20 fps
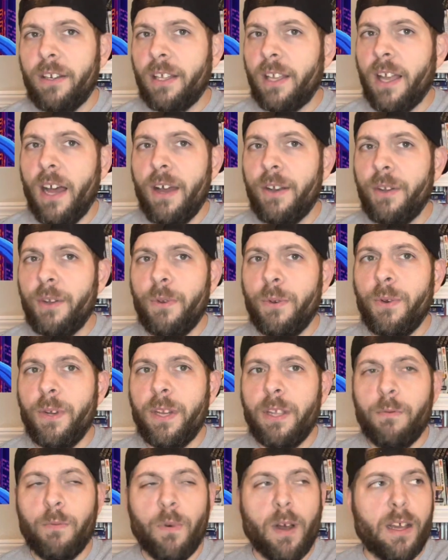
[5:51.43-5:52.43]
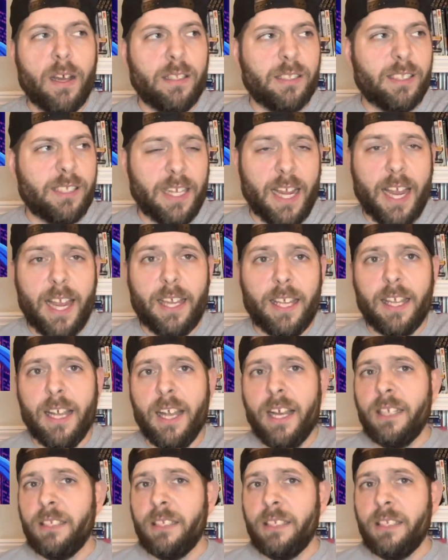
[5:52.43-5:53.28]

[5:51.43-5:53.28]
the continuity sake.